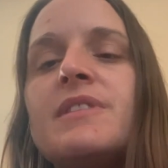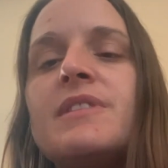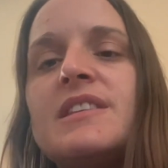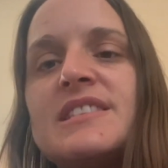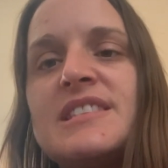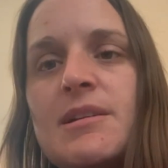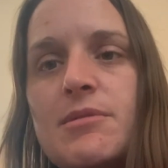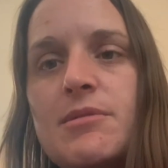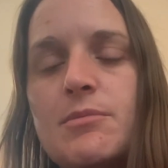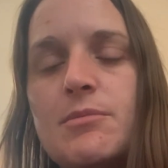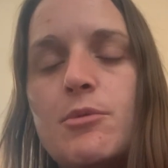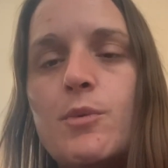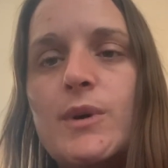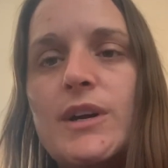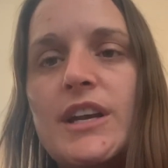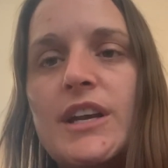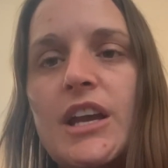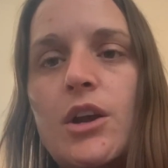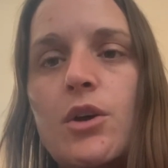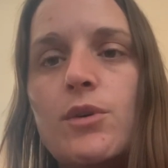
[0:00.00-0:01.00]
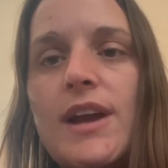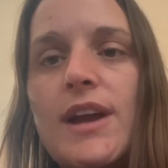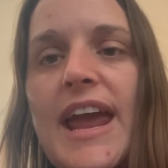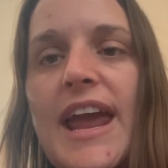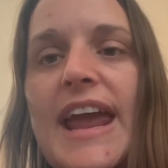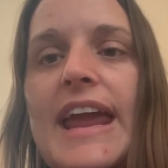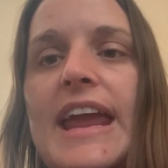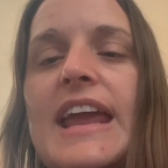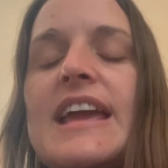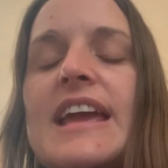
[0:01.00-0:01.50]
Some of them are working
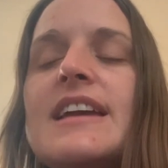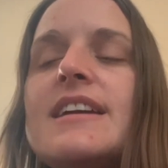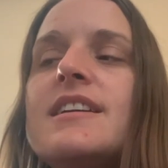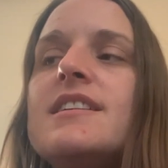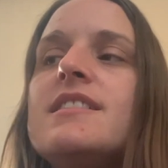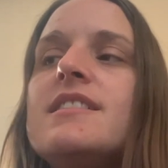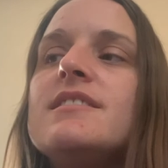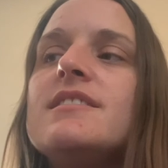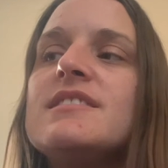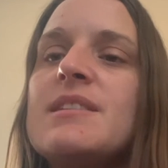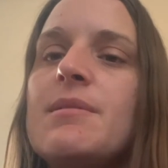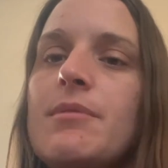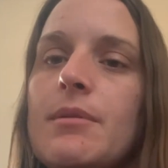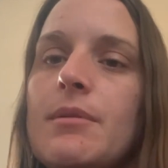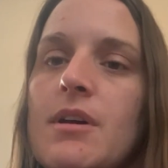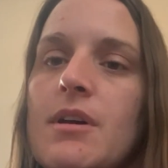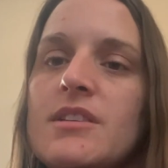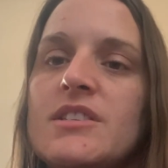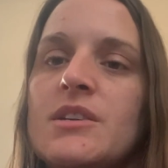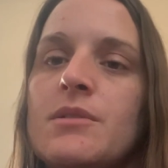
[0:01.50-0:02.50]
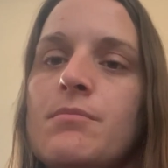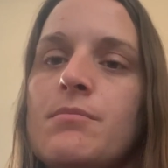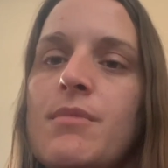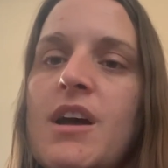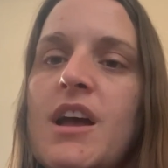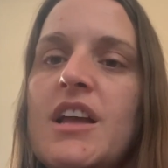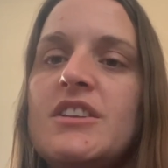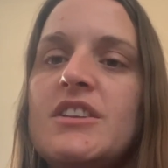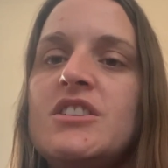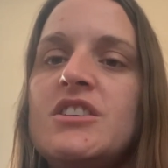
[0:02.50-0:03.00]
okay, some of them not so
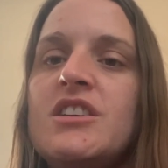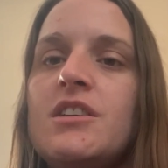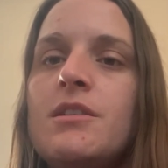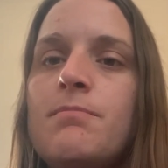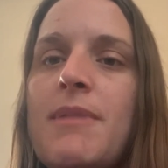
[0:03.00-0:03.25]
much.